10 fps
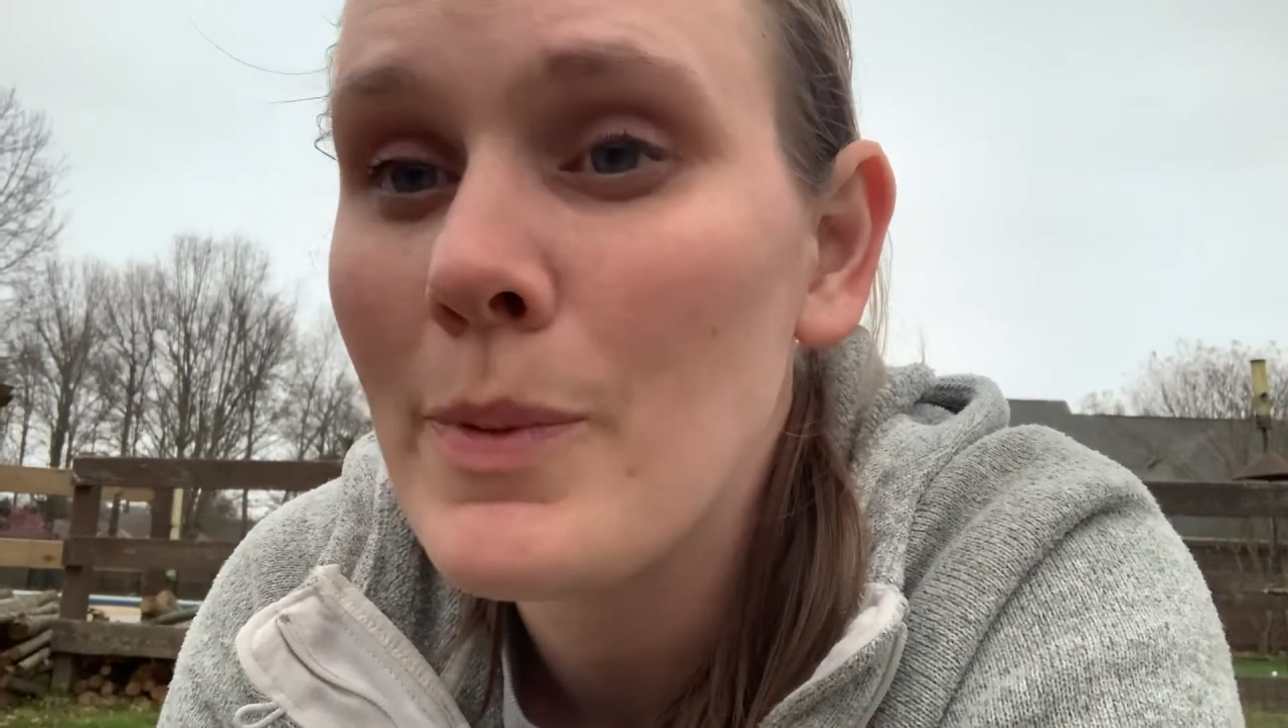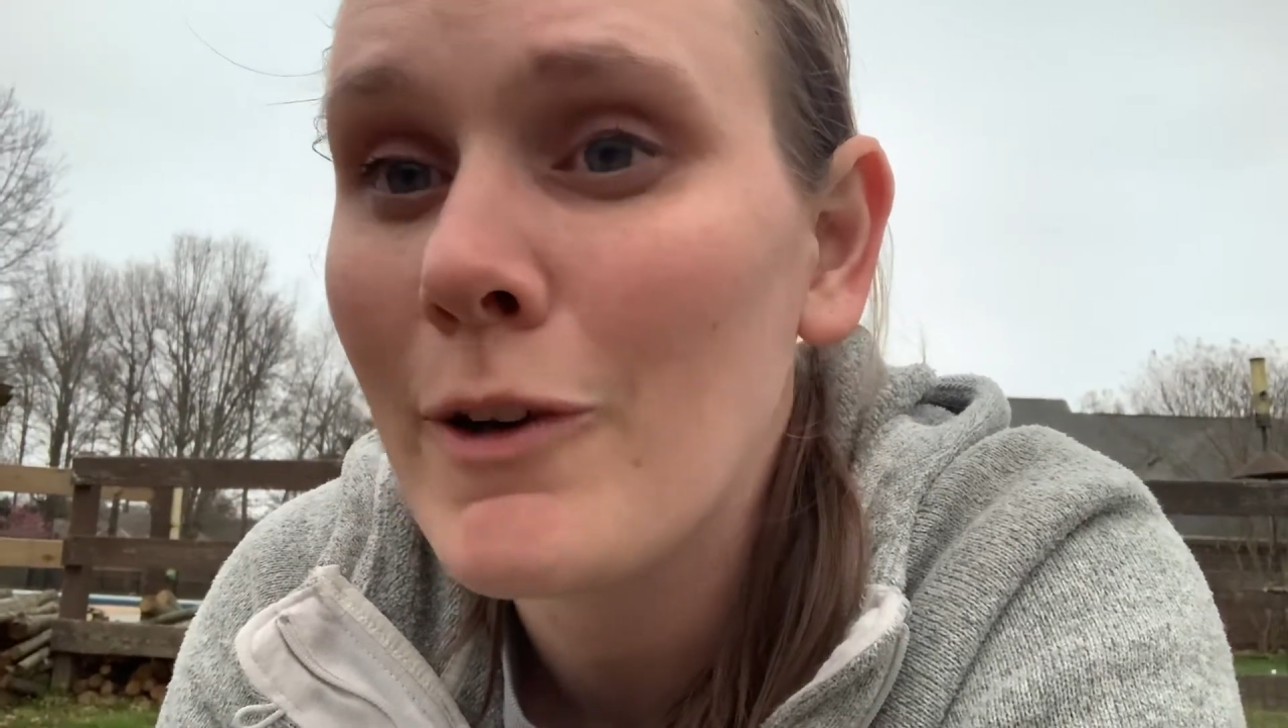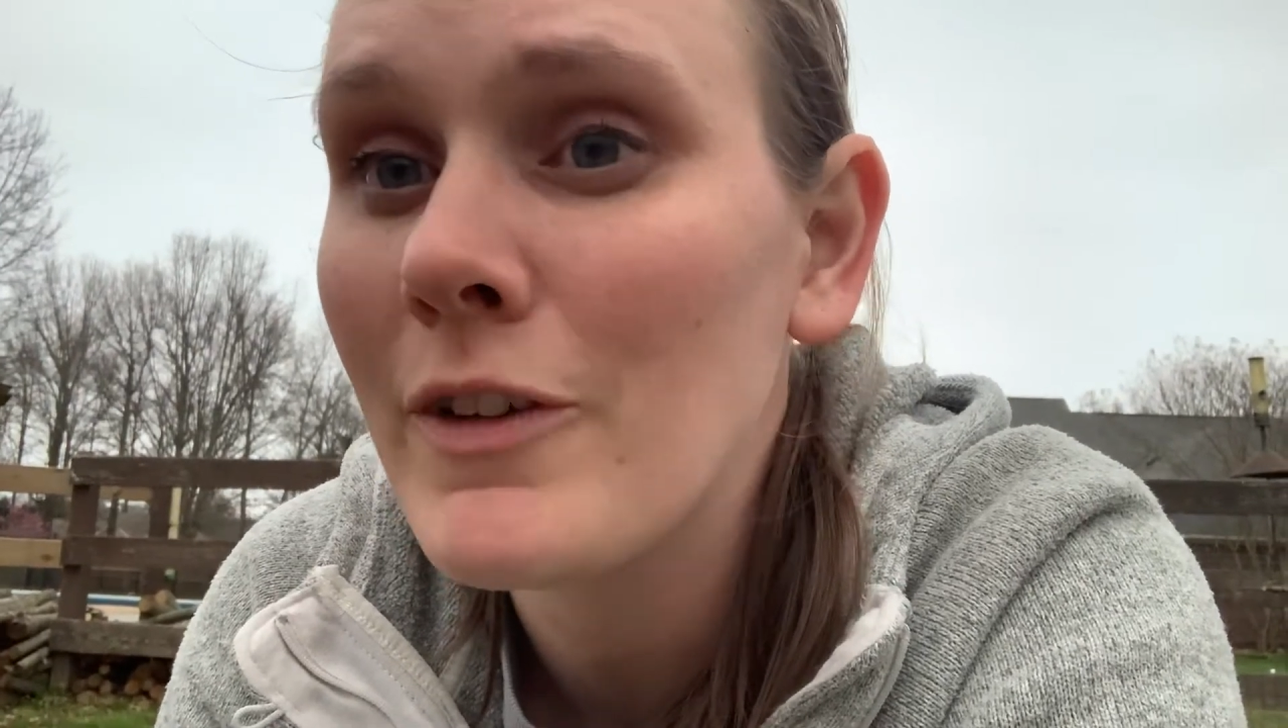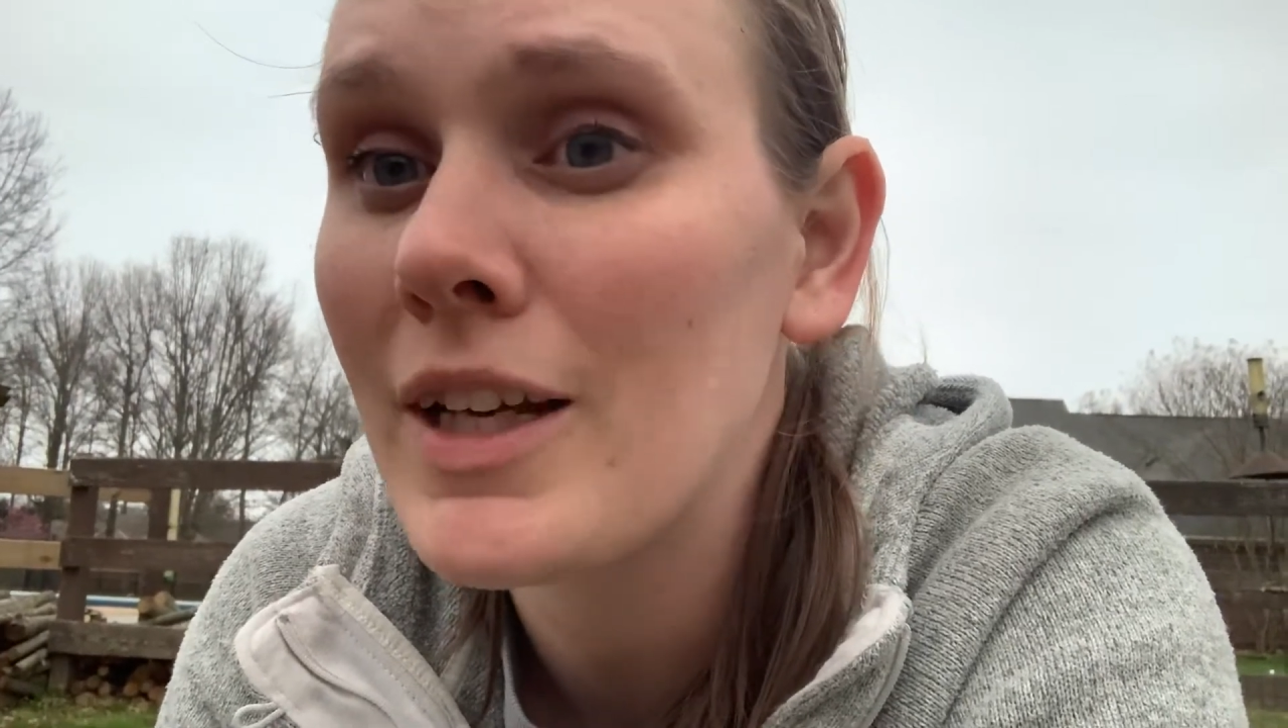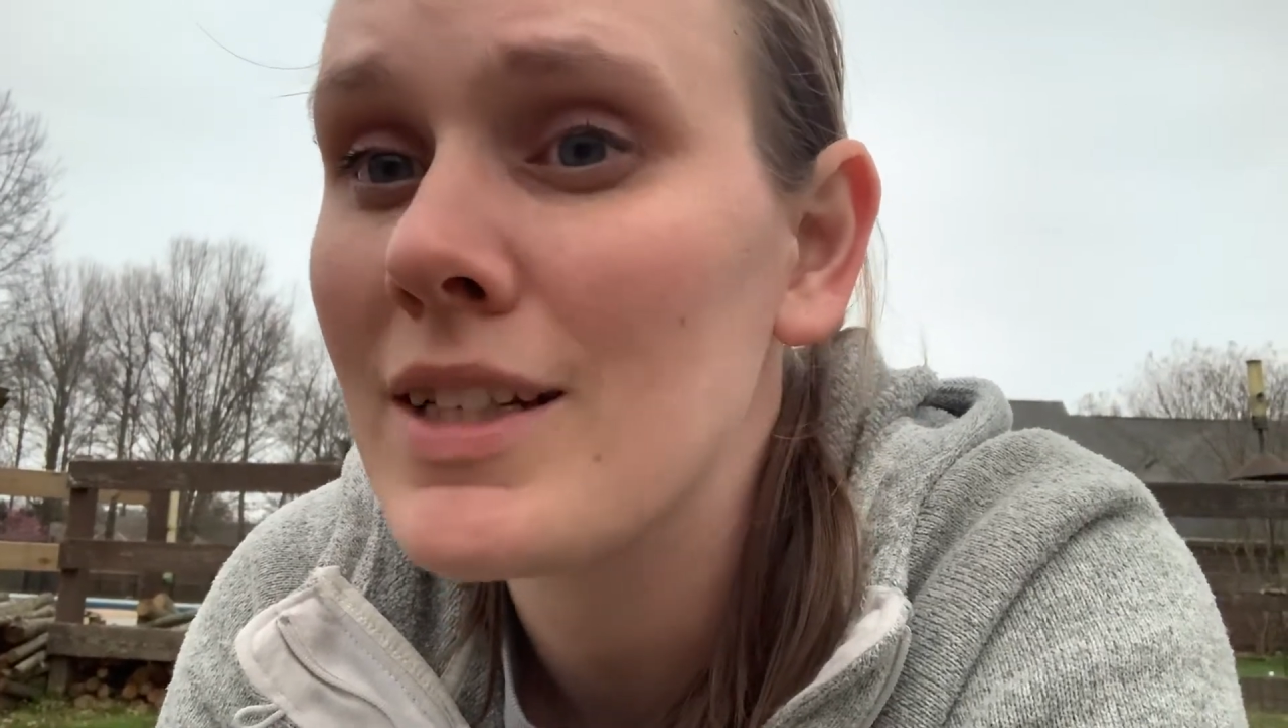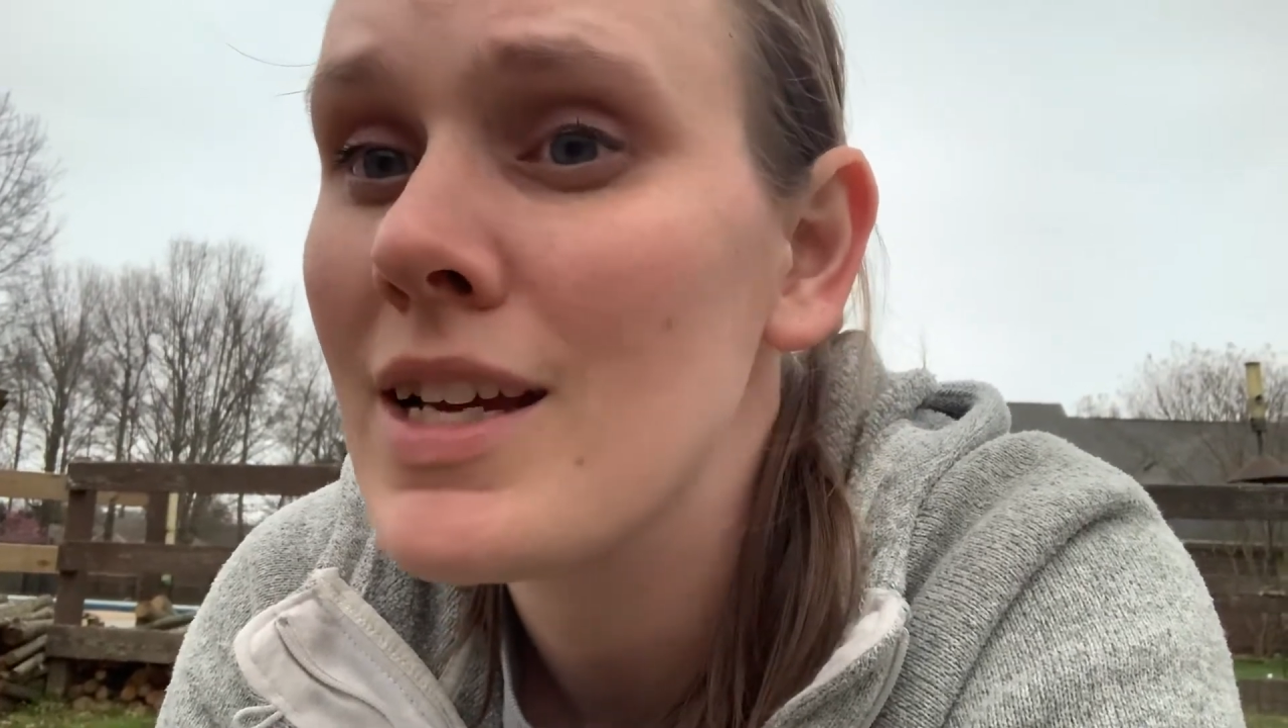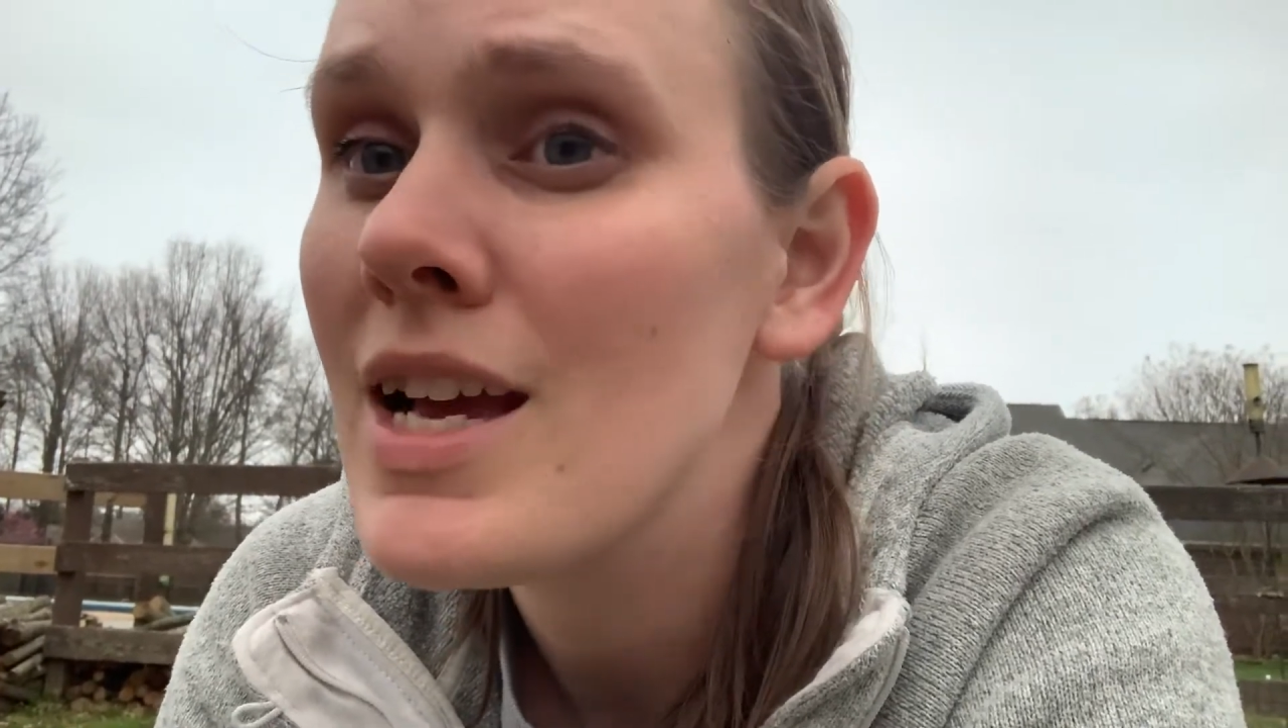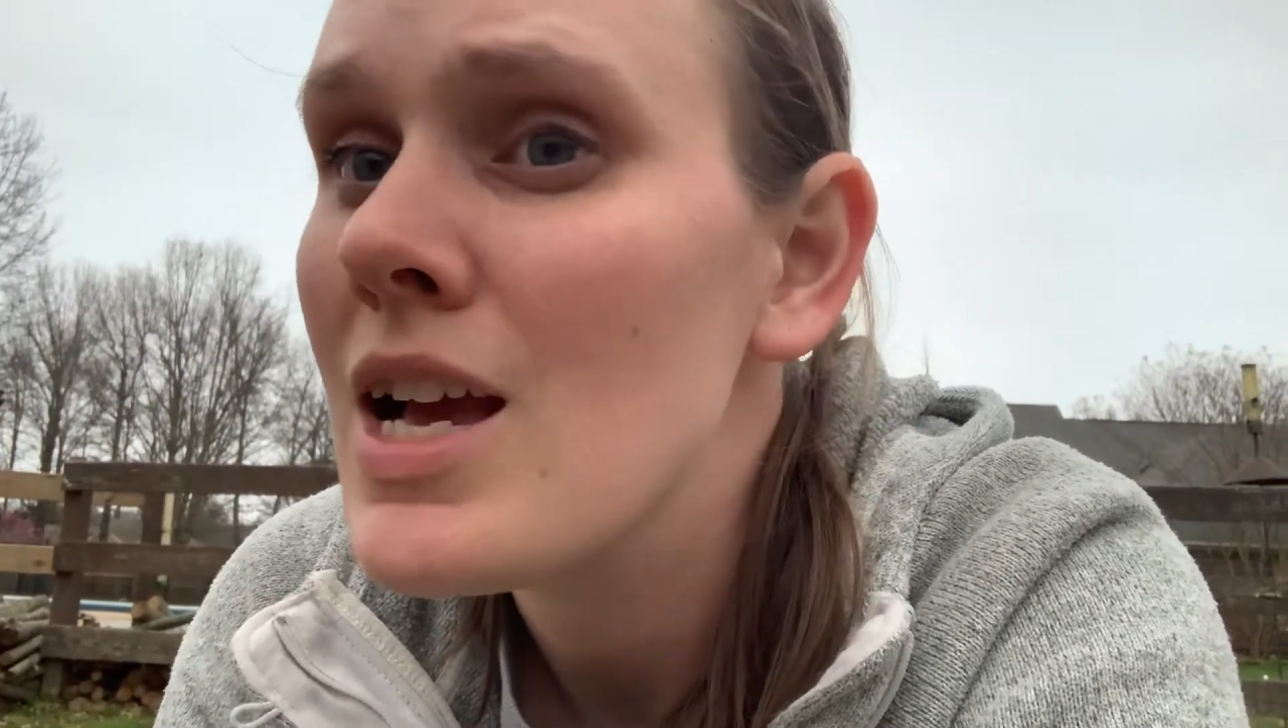perfect.